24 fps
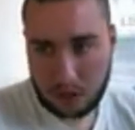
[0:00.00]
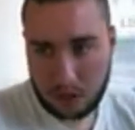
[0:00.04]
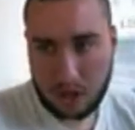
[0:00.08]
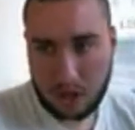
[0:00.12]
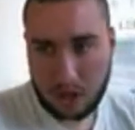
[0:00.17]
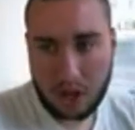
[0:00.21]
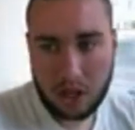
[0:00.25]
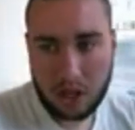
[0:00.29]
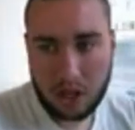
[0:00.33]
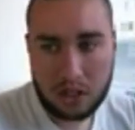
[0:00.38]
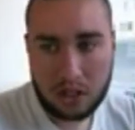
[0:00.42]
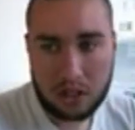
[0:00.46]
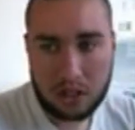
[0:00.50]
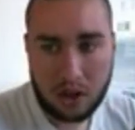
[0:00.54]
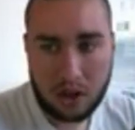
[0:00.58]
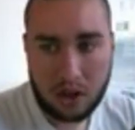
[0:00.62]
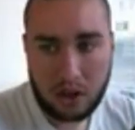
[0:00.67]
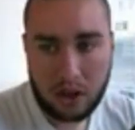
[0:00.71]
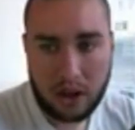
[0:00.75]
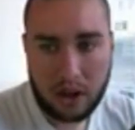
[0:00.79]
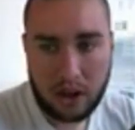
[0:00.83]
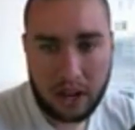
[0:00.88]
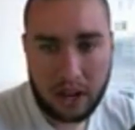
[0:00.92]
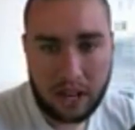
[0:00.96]

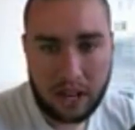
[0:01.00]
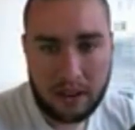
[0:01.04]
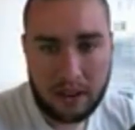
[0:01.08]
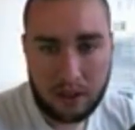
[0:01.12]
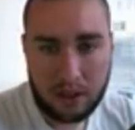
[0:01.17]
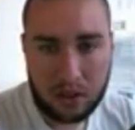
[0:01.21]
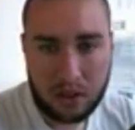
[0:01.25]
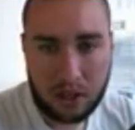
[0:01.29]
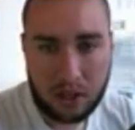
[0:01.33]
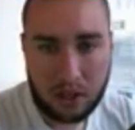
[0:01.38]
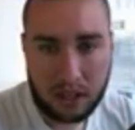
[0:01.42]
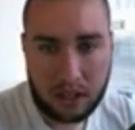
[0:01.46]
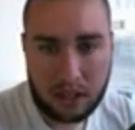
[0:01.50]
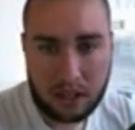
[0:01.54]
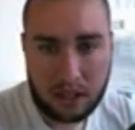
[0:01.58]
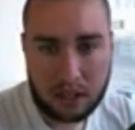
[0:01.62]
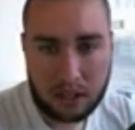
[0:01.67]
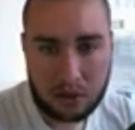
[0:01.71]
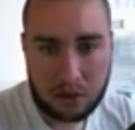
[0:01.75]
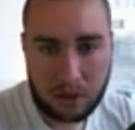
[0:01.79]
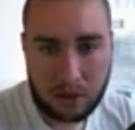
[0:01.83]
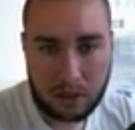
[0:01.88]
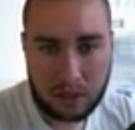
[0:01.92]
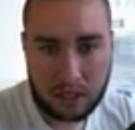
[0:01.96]
So if you look at the
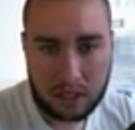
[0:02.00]
swing,